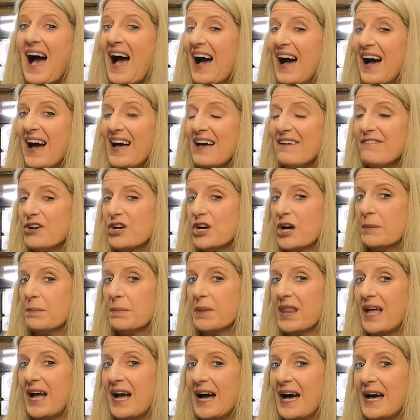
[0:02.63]
I have a
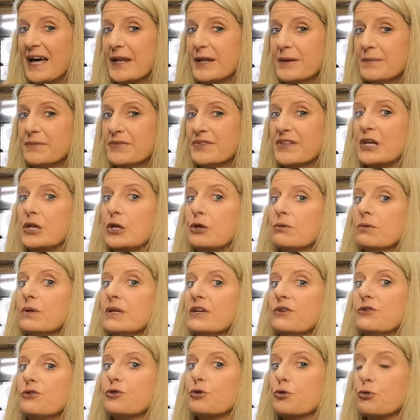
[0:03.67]
couple of items that you
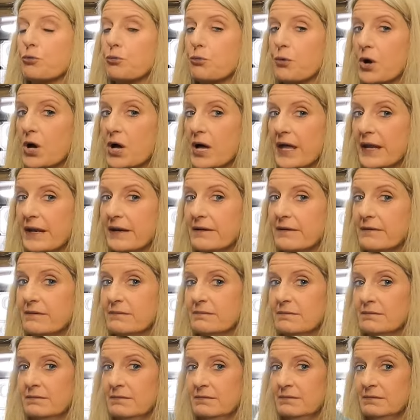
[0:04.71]
need to run
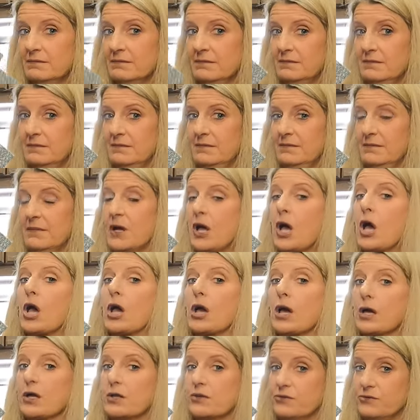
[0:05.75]

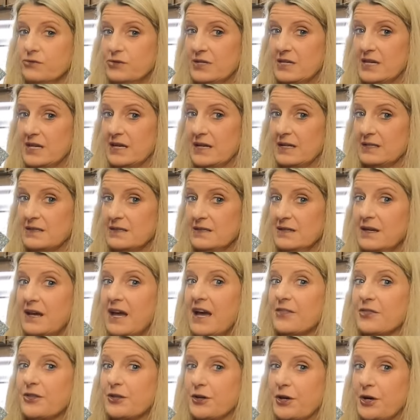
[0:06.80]
to get
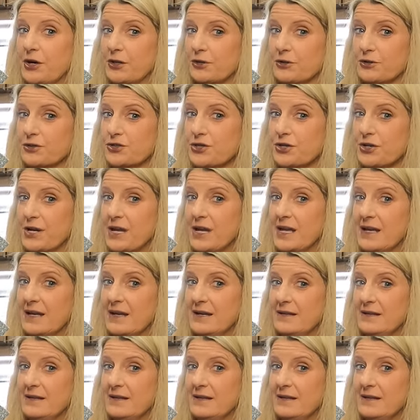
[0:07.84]
at the Dollar Tree.